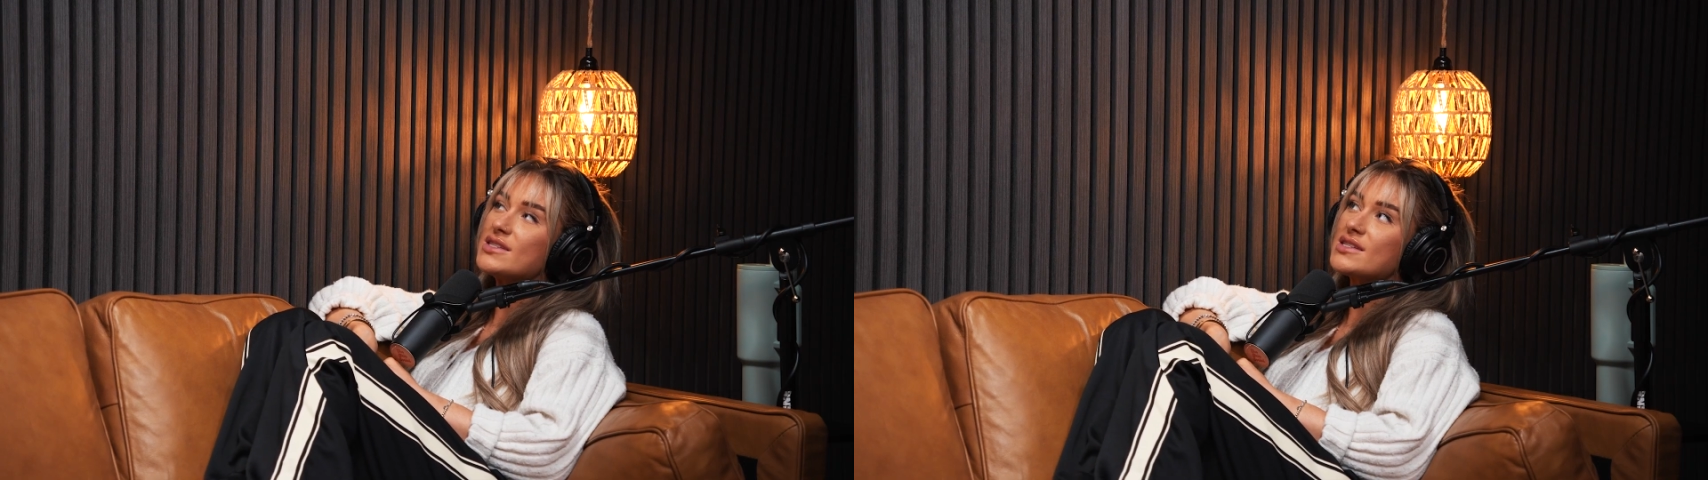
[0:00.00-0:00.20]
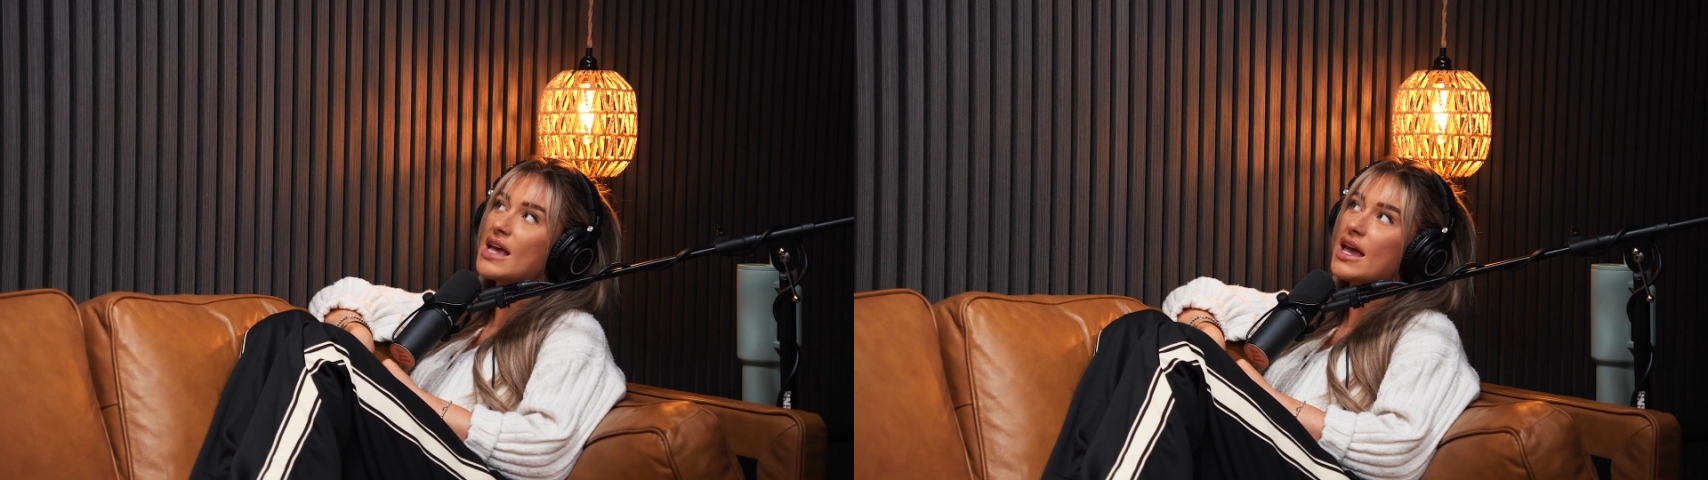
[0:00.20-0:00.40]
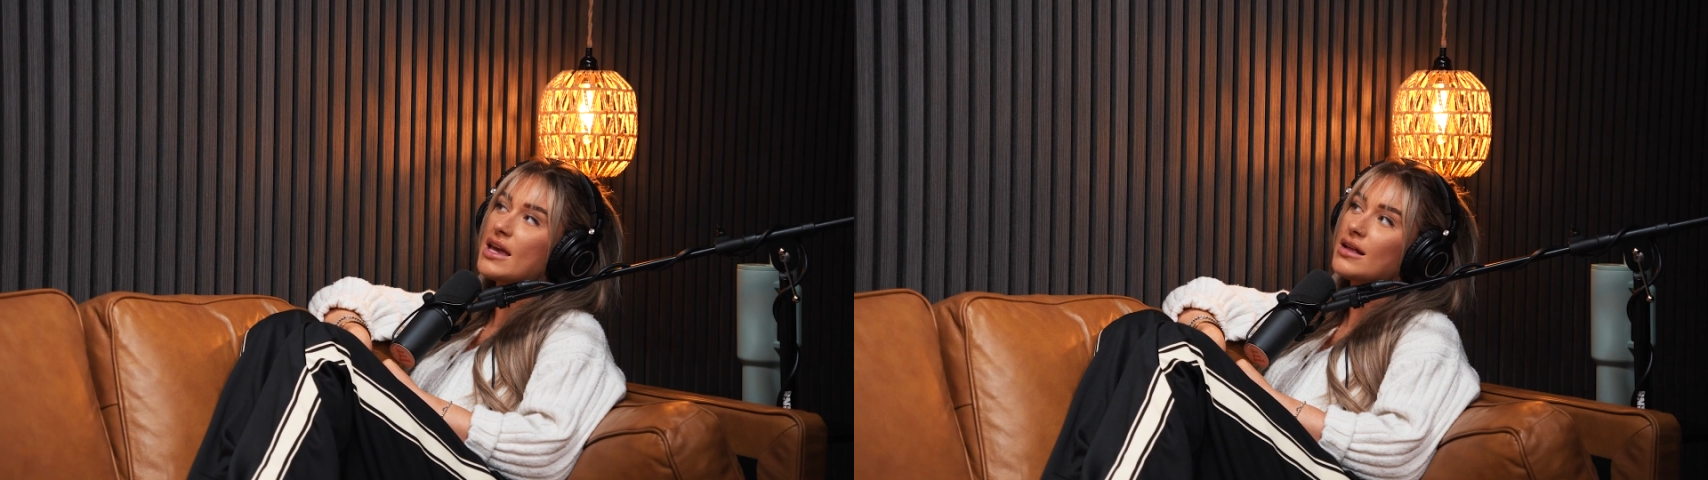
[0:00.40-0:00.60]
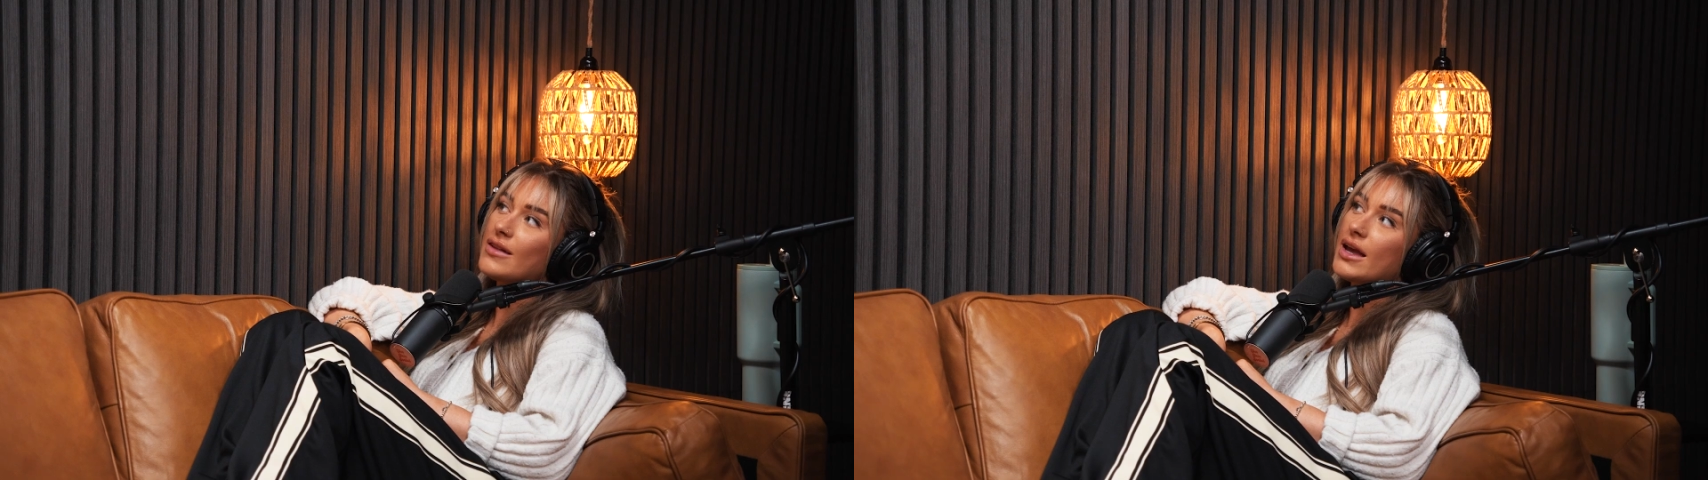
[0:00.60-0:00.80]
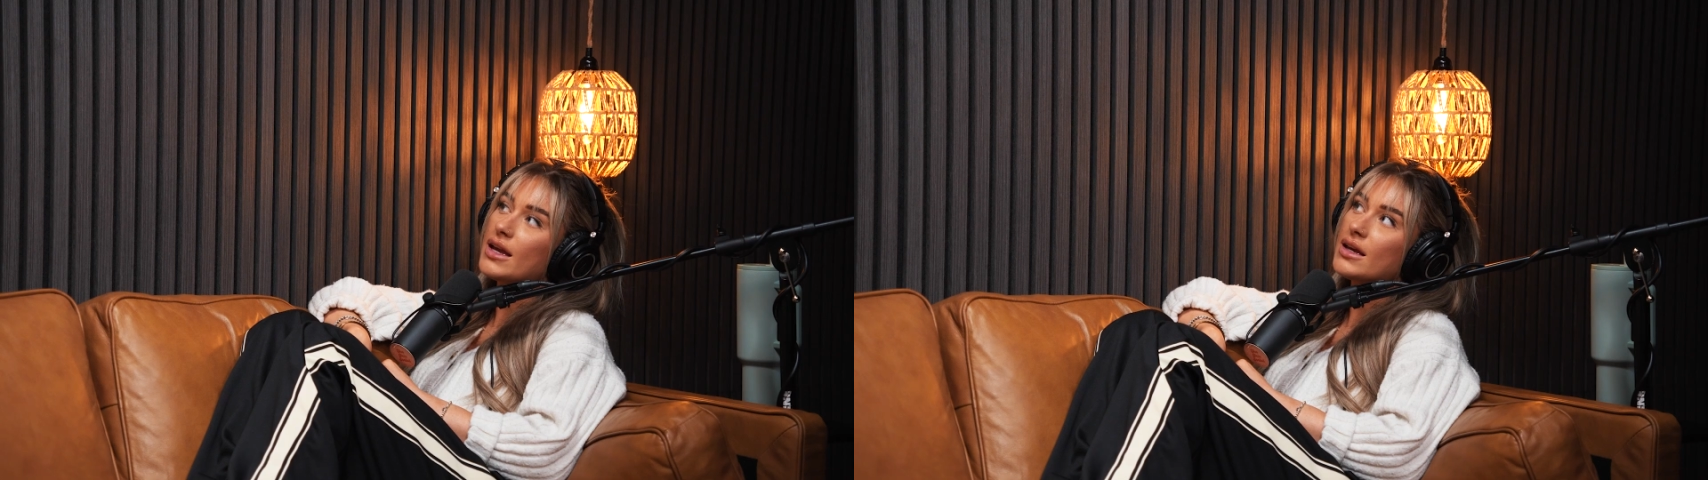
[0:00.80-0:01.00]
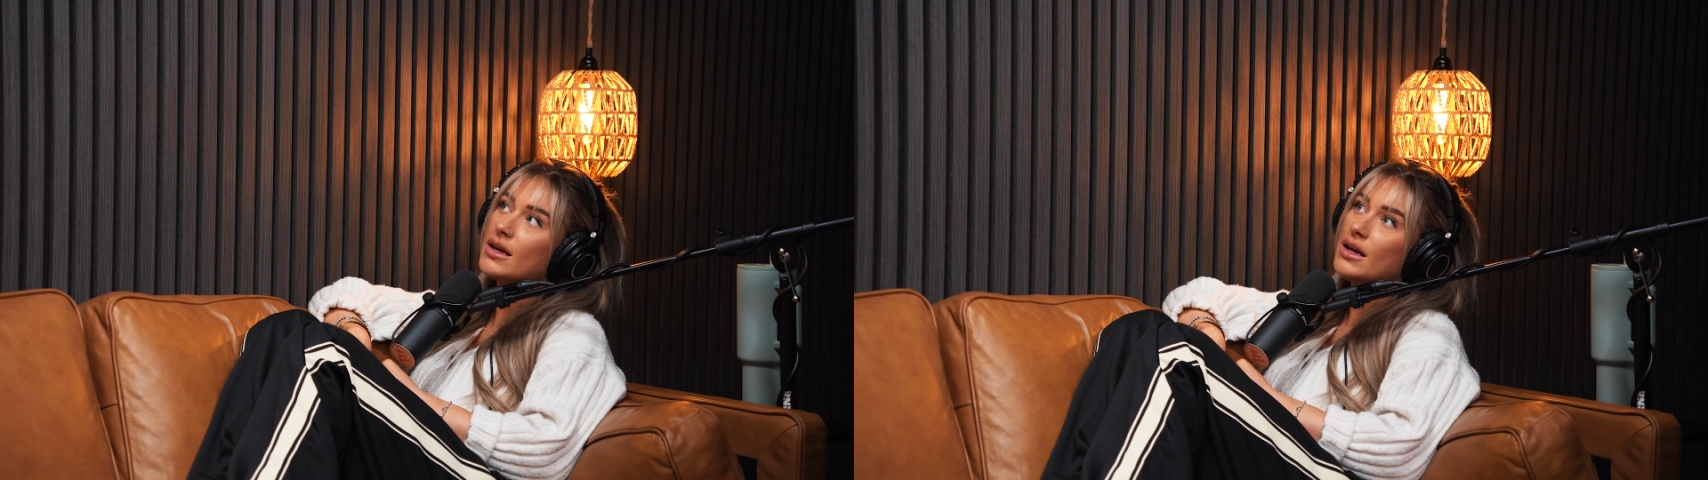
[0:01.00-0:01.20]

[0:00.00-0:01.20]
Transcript: saying like,